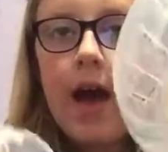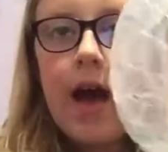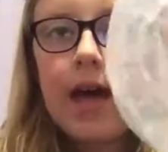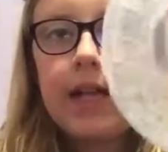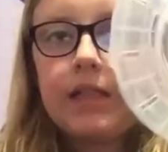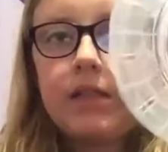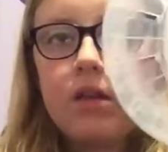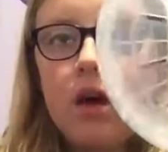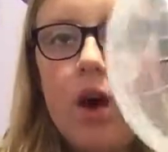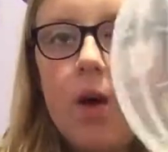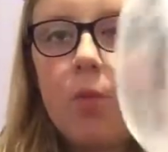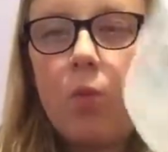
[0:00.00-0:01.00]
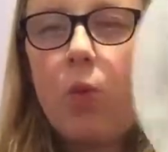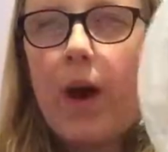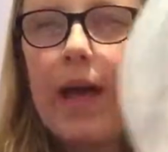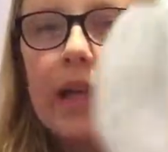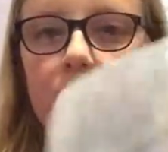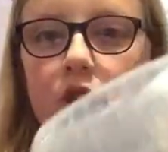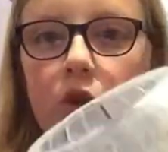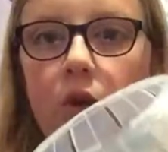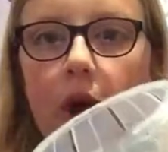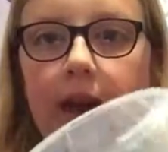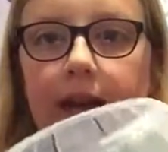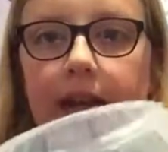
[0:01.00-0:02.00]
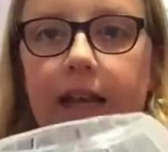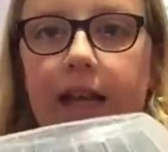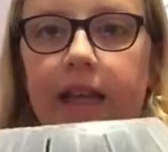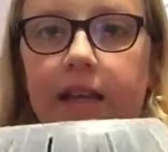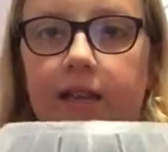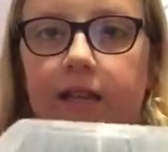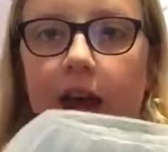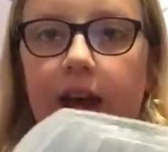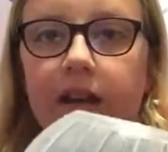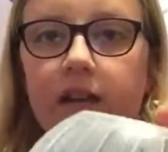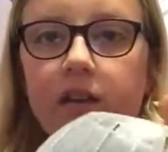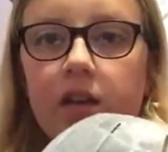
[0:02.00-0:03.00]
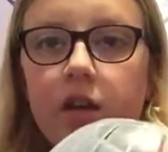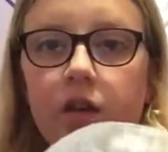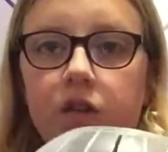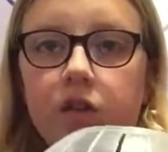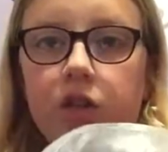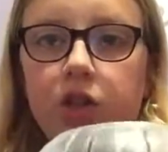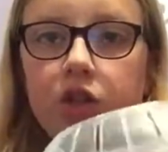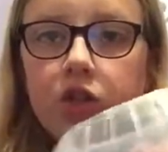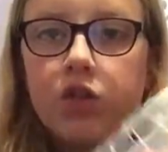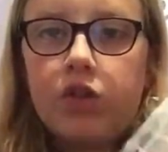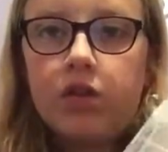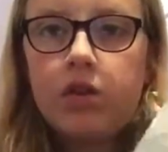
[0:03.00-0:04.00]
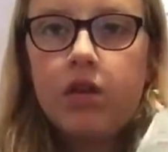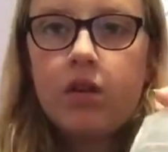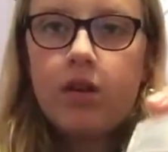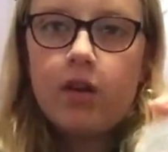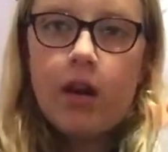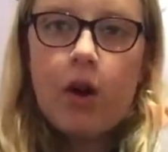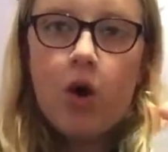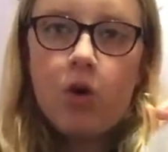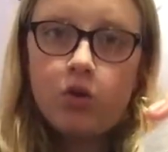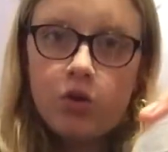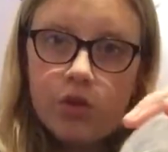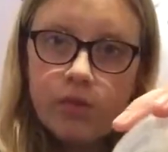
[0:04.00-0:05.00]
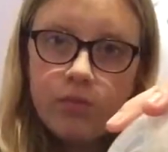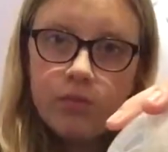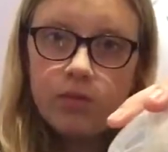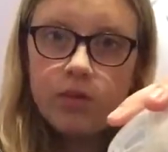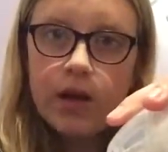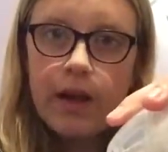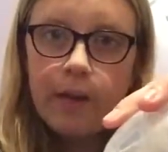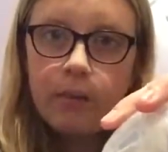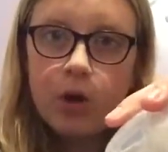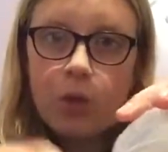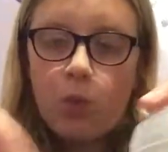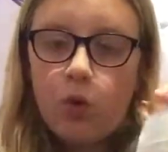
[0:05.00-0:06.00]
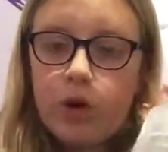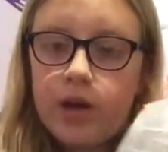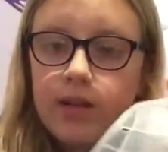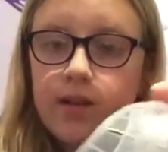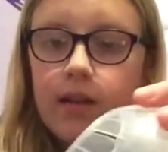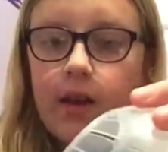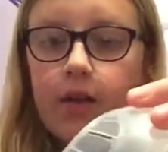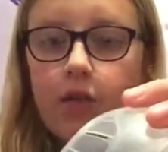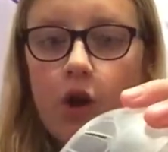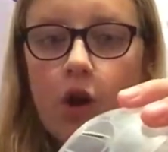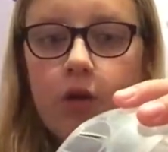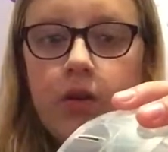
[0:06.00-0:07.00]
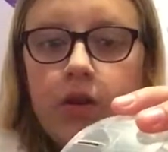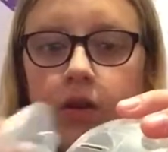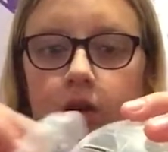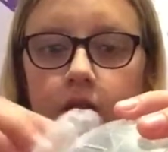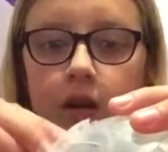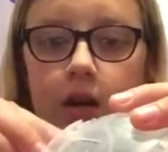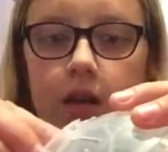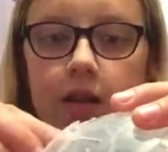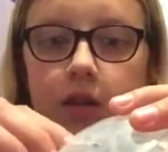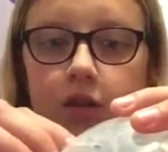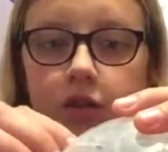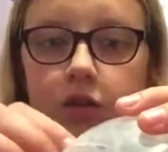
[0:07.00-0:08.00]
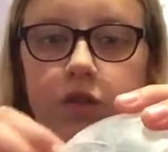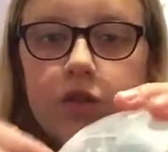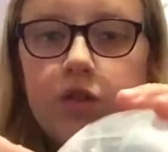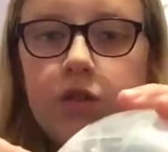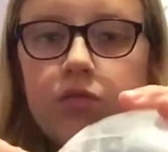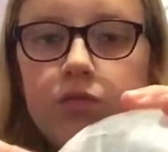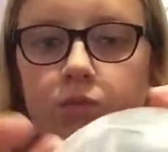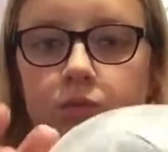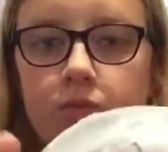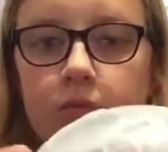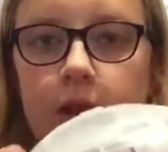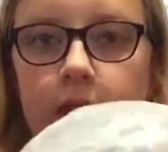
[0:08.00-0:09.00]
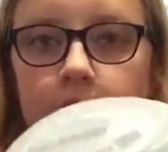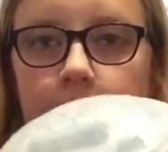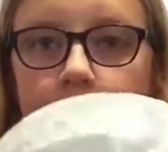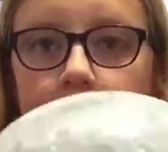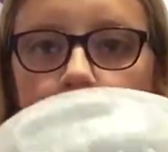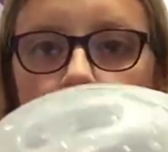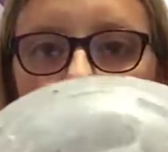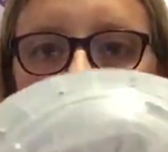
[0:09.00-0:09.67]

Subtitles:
and when you like clean the tank, so you just hold them, let them walk in their own, and then let them